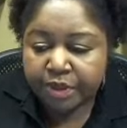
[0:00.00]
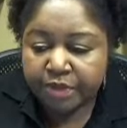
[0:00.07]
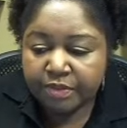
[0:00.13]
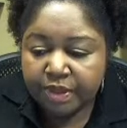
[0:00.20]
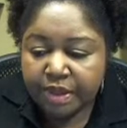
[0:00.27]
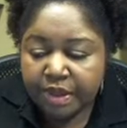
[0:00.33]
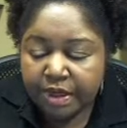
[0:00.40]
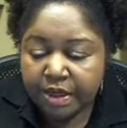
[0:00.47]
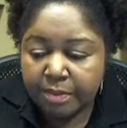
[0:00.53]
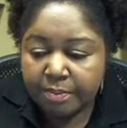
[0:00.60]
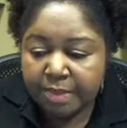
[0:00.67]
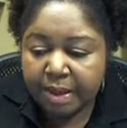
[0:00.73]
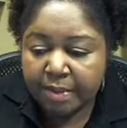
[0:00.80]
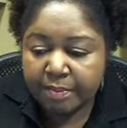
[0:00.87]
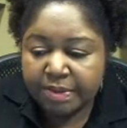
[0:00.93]
Then it
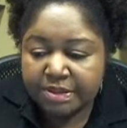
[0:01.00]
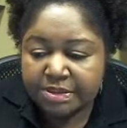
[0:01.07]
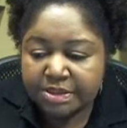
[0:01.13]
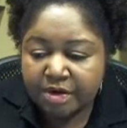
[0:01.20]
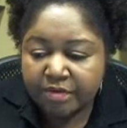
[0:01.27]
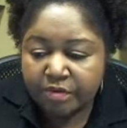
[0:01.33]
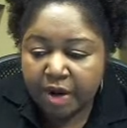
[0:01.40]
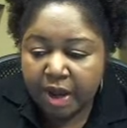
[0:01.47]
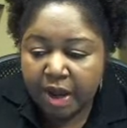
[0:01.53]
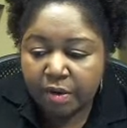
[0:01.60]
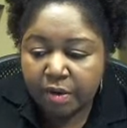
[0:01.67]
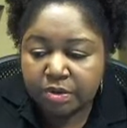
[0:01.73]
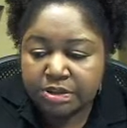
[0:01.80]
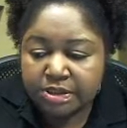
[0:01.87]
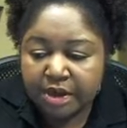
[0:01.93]
may be several
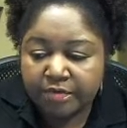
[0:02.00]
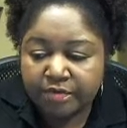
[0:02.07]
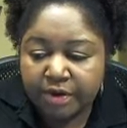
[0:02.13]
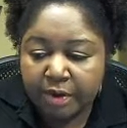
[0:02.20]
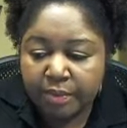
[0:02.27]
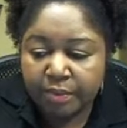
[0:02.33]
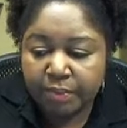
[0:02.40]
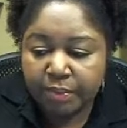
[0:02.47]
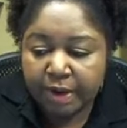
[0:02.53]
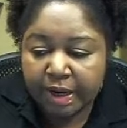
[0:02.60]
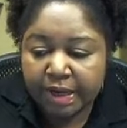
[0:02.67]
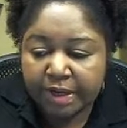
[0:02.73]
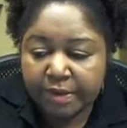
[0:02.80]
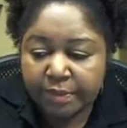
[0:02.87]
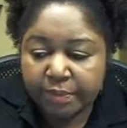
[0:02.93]
hours after
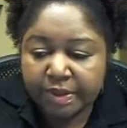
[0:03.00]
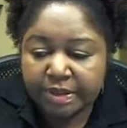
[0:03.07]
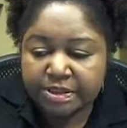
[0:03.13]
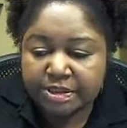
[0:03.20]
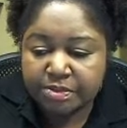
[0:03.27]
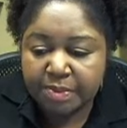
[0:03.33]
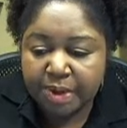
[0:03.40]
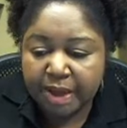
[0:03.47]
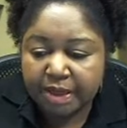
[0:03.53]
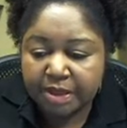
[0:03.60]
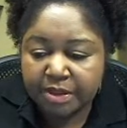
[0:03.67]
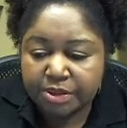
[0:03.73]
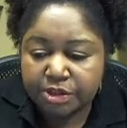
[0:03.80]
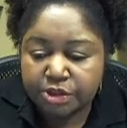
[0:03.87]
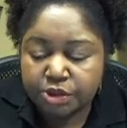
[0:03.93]
I rinse my
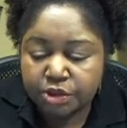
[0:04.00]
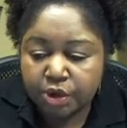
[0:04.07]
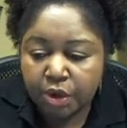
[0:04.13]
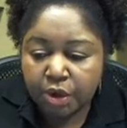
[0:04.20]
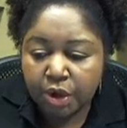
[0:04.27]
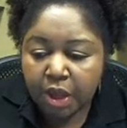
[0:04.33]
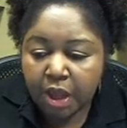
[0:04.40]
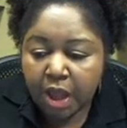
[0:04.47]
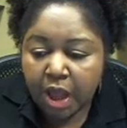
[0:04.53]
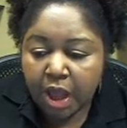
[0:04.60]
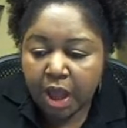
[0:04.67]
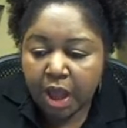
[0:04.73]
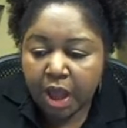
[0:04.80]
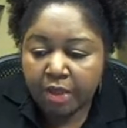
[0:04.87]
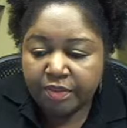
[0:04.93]
conditioner
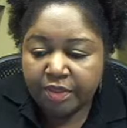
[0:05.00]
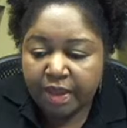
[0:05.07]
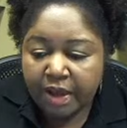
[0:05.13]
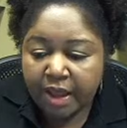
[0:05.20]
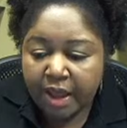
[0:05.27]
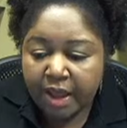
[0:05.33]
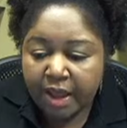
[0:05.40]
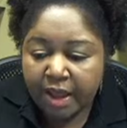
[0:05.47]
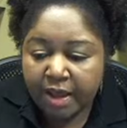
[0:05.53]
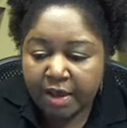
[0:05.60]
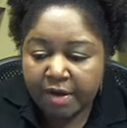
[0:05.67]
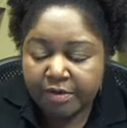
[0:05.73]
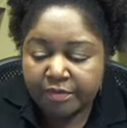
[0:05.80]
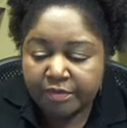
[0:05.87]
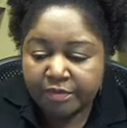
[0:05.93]
that
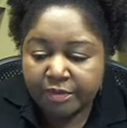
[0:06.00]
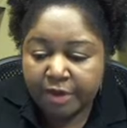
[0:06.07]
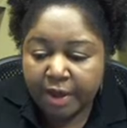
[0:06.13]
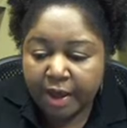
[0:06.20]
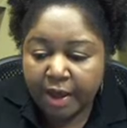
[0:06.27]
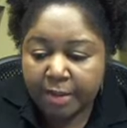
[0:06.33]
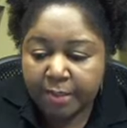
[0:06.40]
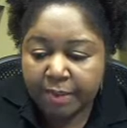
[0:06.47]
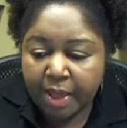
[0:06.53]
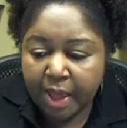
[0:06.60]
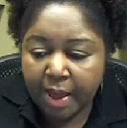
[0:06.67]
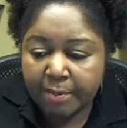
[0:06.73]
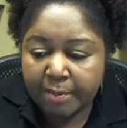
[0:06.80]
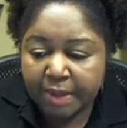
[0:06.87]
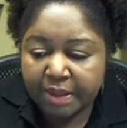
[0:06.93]
I
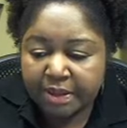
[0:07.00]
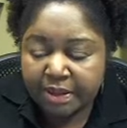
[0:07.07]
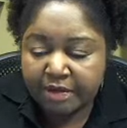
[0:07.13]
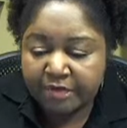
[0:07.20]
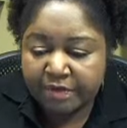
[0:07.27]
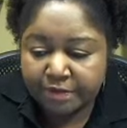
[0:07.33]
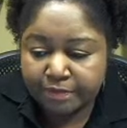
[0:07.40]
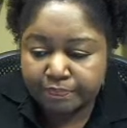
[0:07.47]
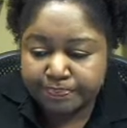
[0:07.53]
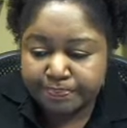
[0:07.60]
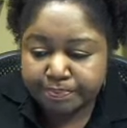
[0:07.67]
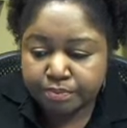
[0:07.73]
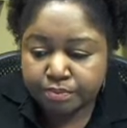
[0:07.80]
apply my leave-in.